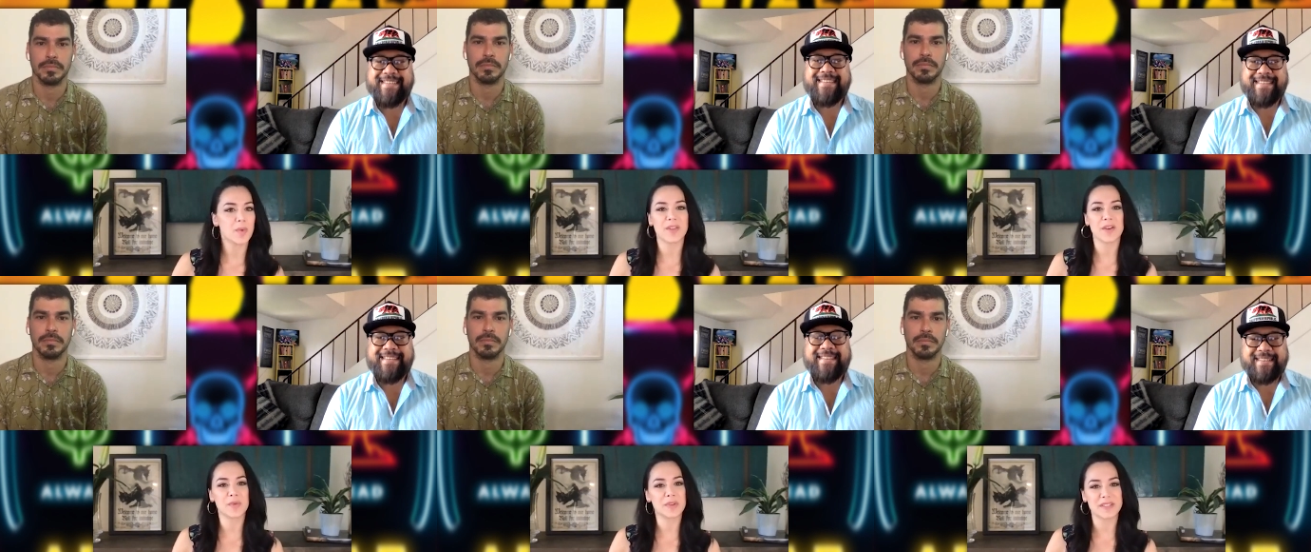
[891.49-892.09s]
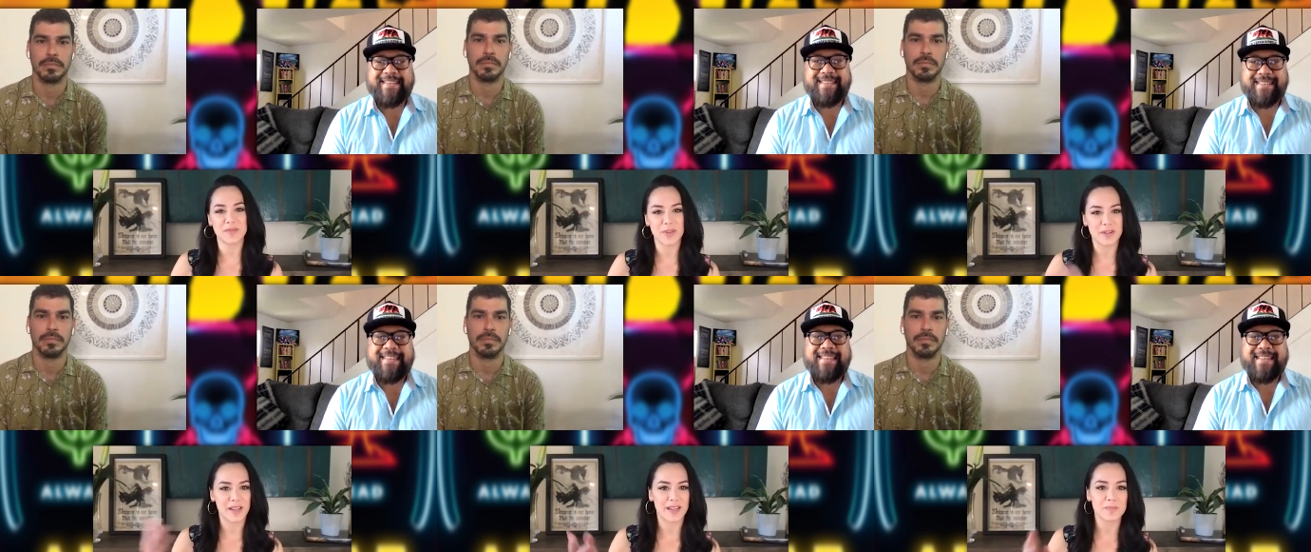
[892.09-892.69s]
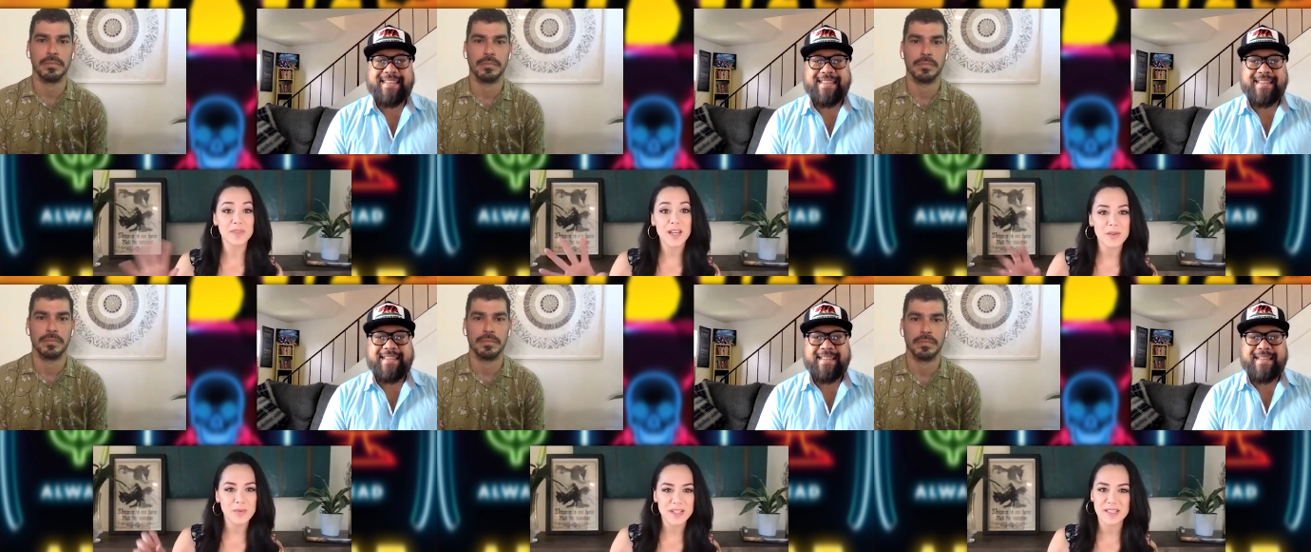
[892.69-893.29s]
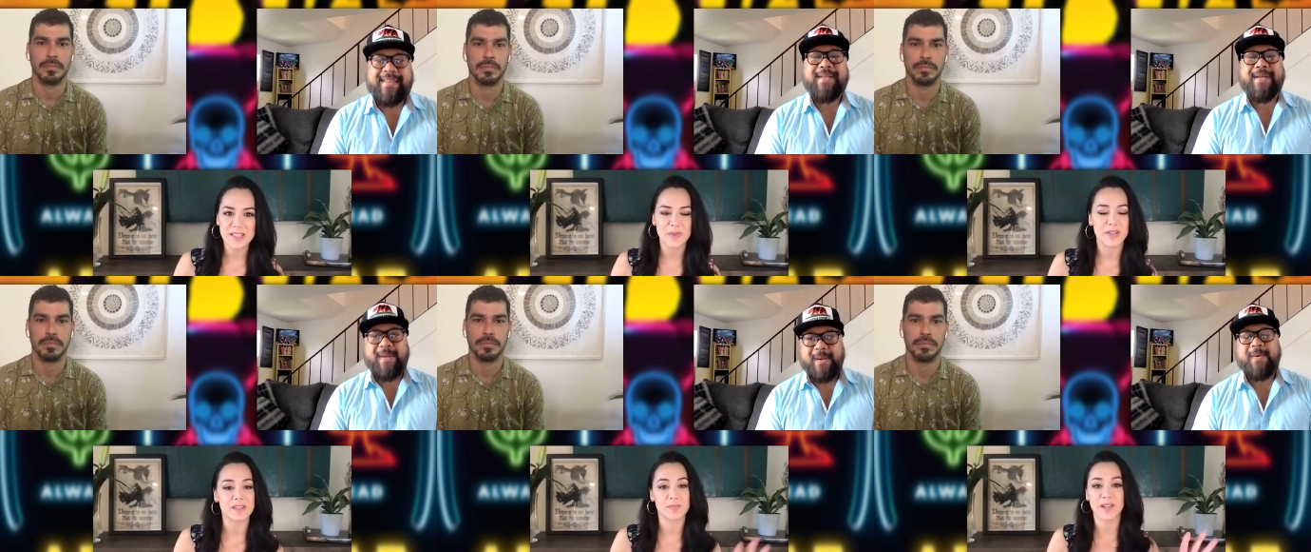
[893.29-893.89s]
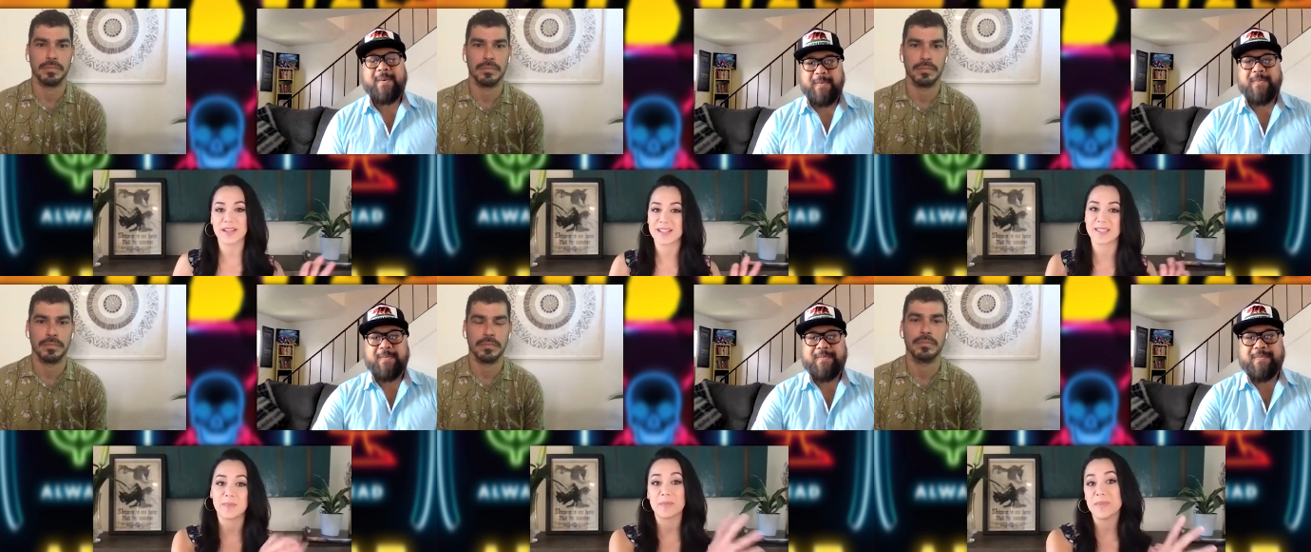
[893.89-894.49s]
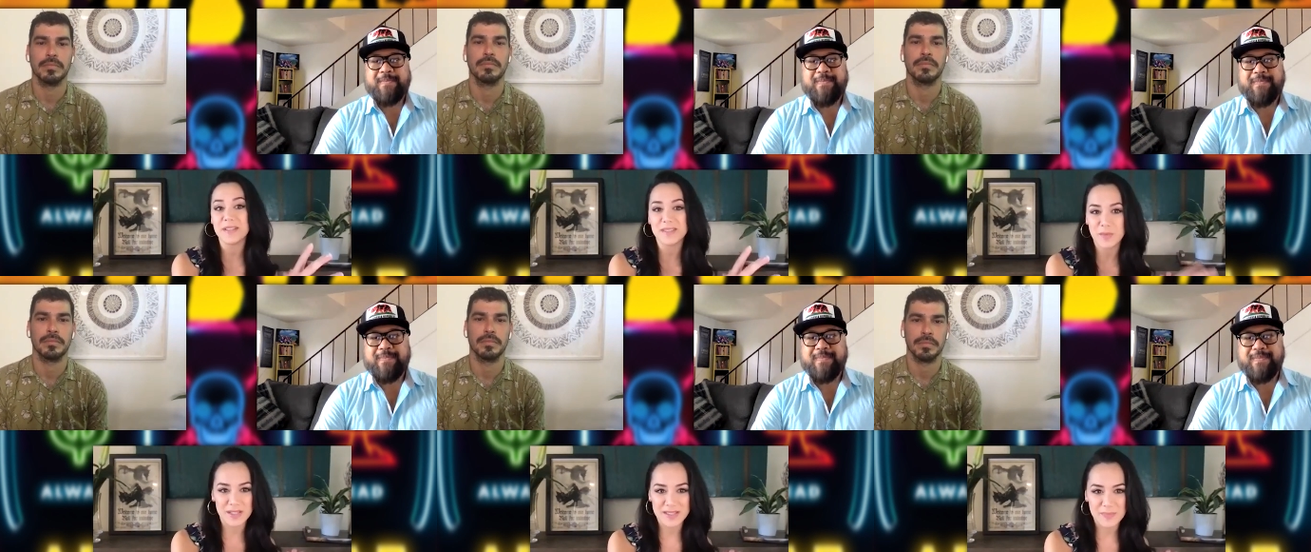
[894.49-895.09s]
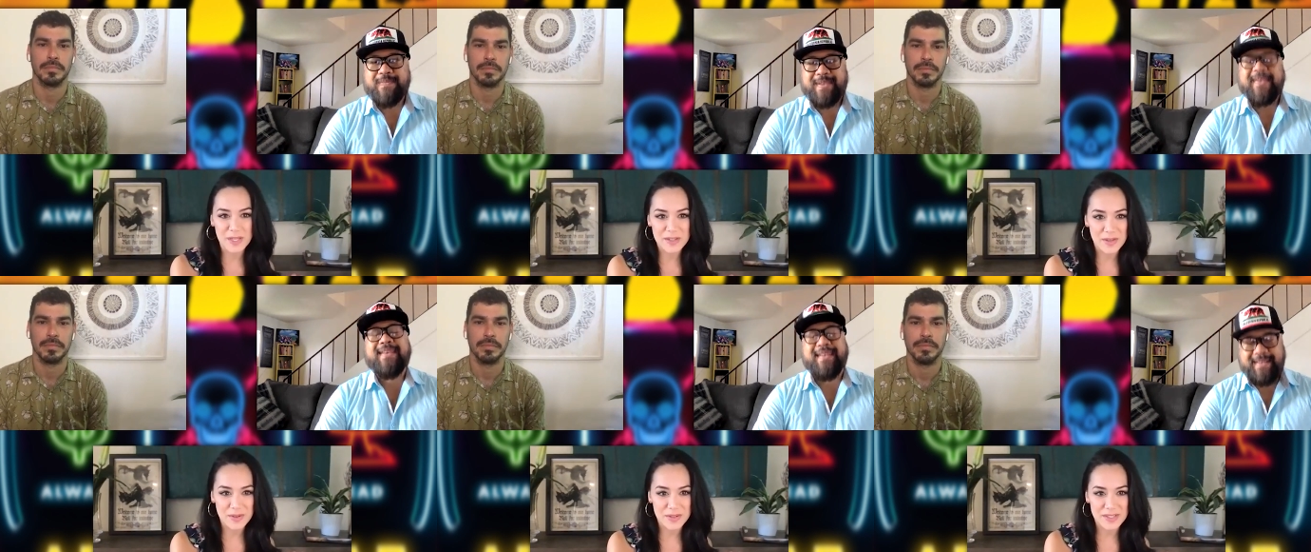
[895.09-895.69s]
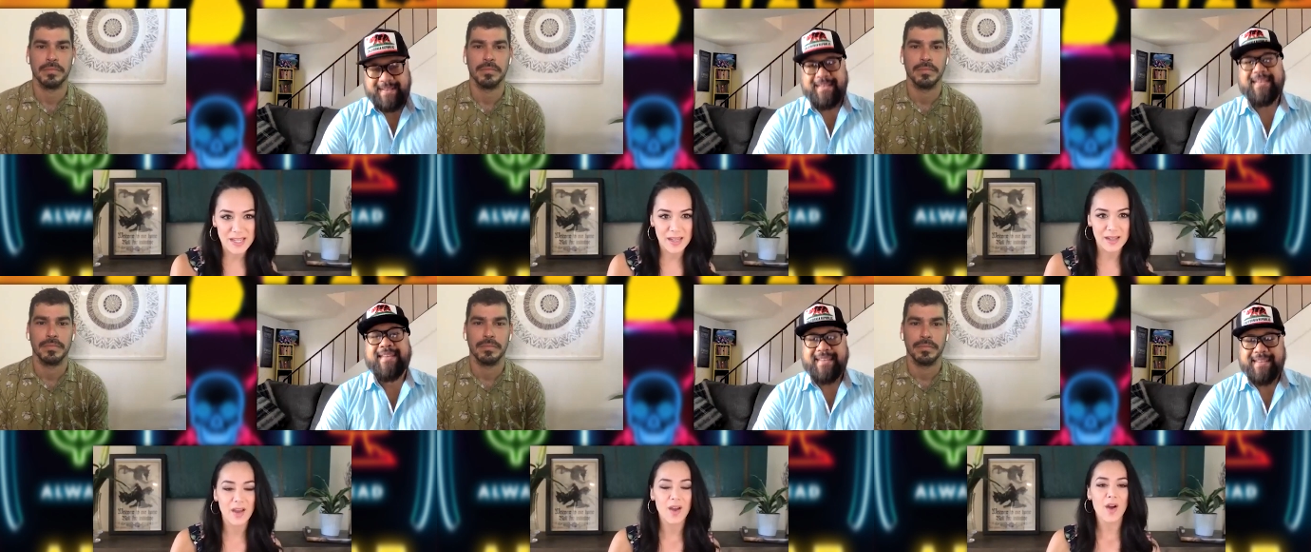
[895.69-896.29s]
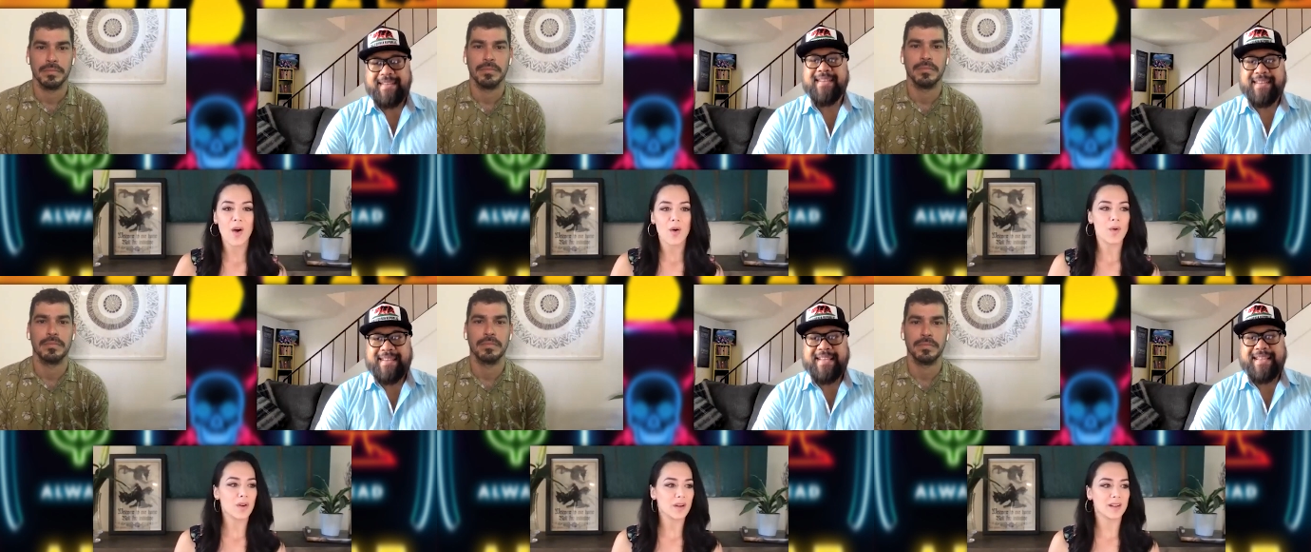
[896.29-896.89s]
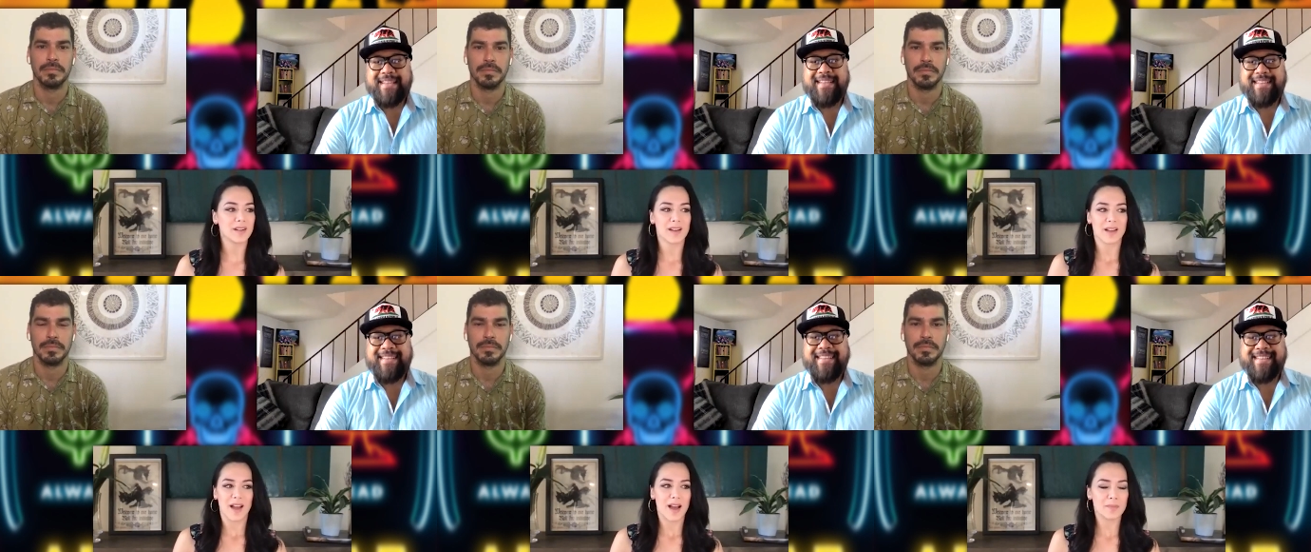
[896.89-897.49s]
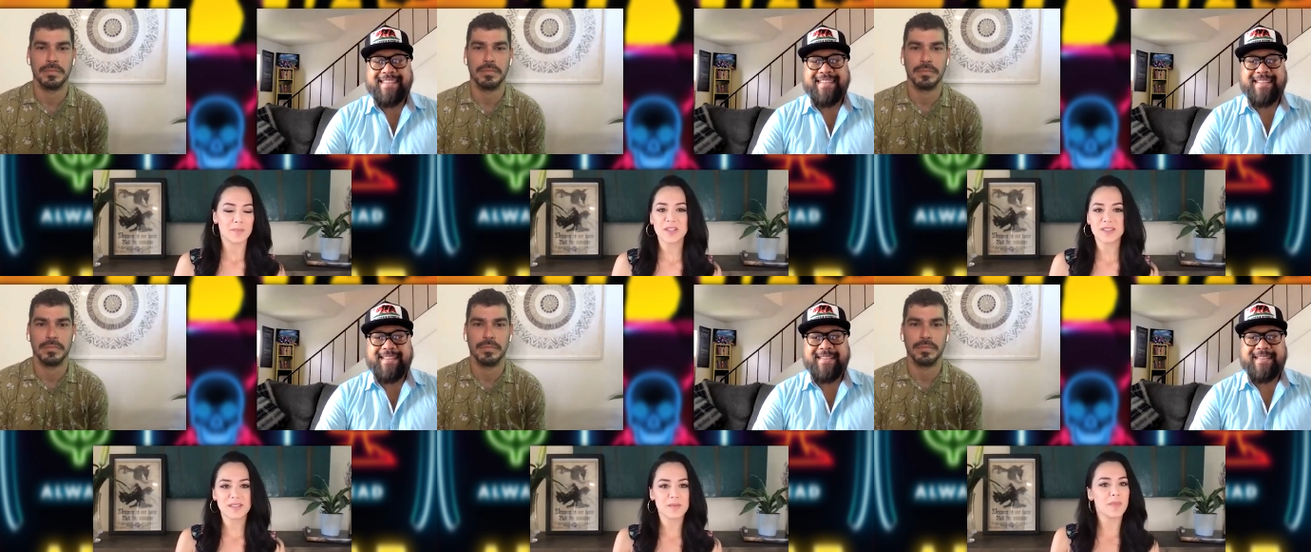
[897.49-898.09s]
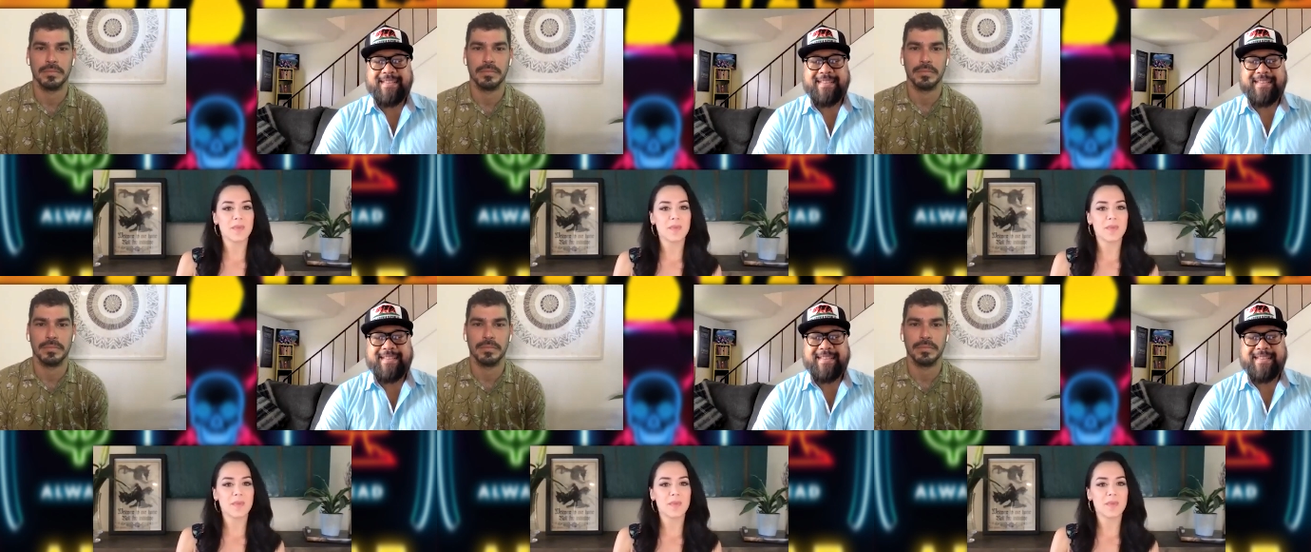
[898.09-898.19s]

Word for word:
Speaker 1: whether it was for like blood reasons, because blood has to be missed when it's PG 13, or uh, just